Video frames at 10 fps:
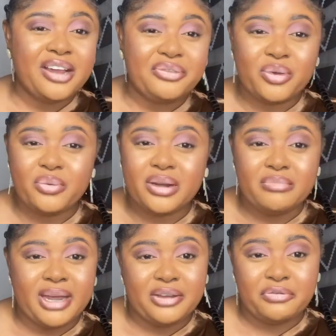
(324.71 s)
I film with
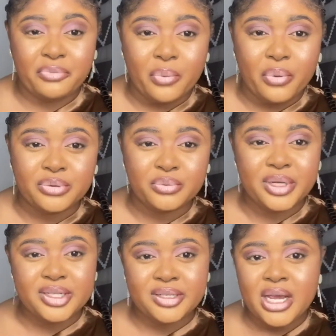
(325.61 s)
my phone,
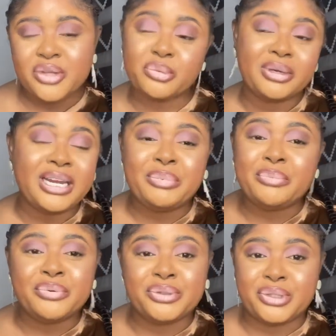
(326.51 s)
which some other
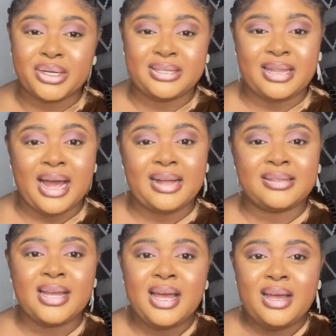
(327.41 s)
people does
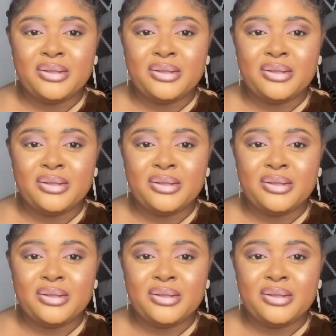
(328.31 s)
that.